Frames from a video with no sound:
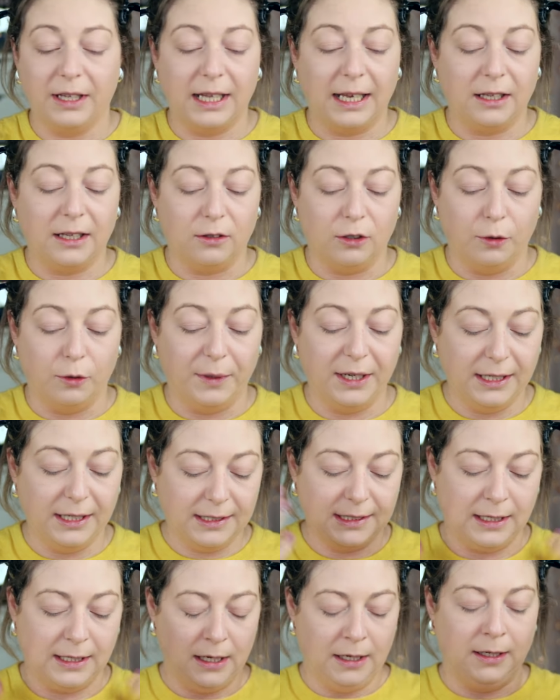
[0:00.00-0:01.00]
like
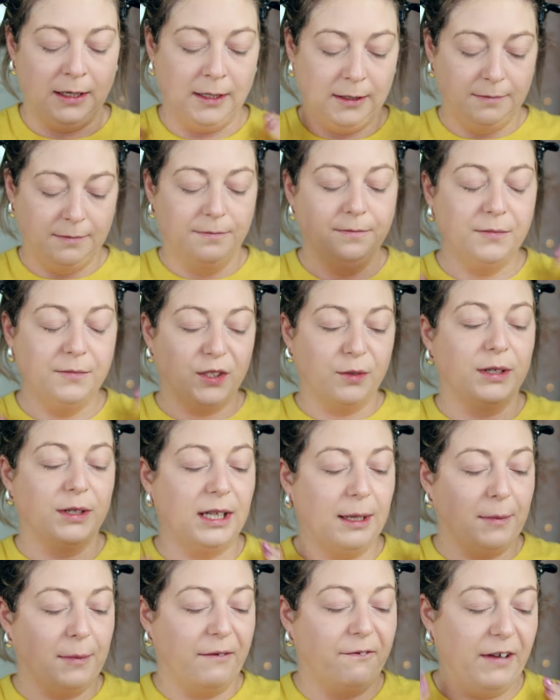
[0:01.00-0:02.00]
luminous. So we're
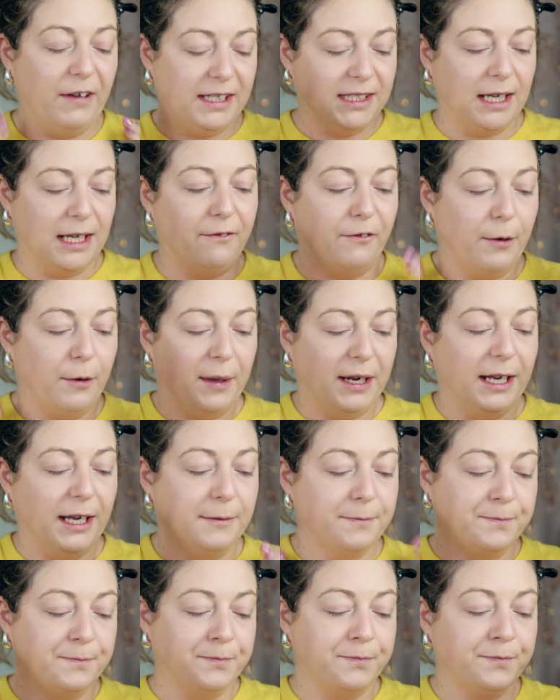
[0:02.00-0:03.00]
gonna let my face set for a minute.